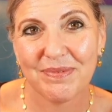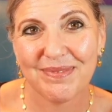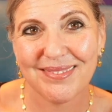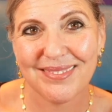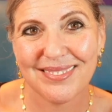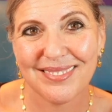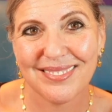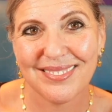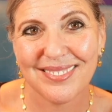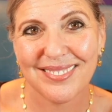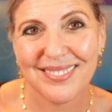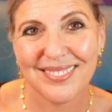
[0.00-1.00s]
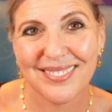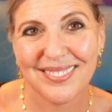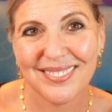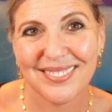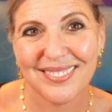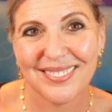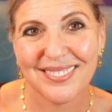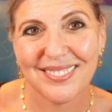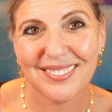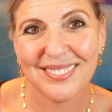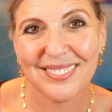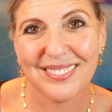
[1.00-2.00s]

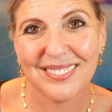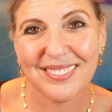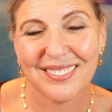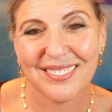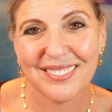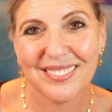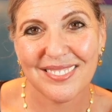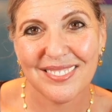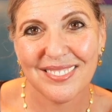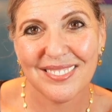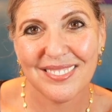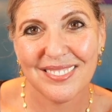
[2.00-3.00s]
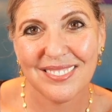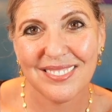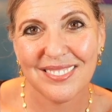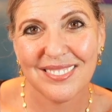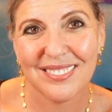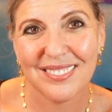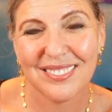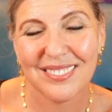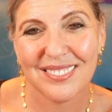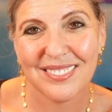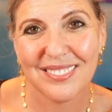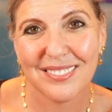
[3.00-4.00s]

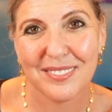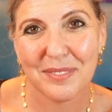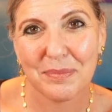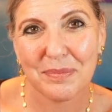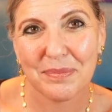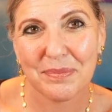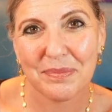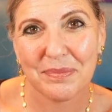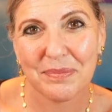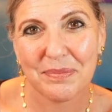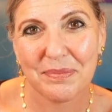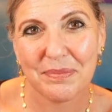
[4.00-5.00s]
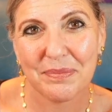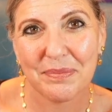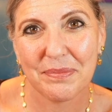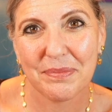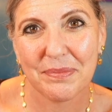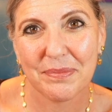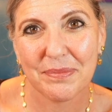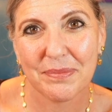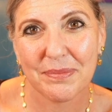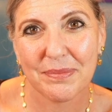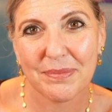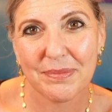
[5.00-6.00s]

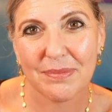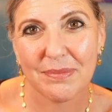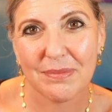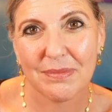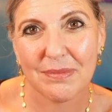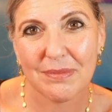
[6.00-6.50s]
(silent)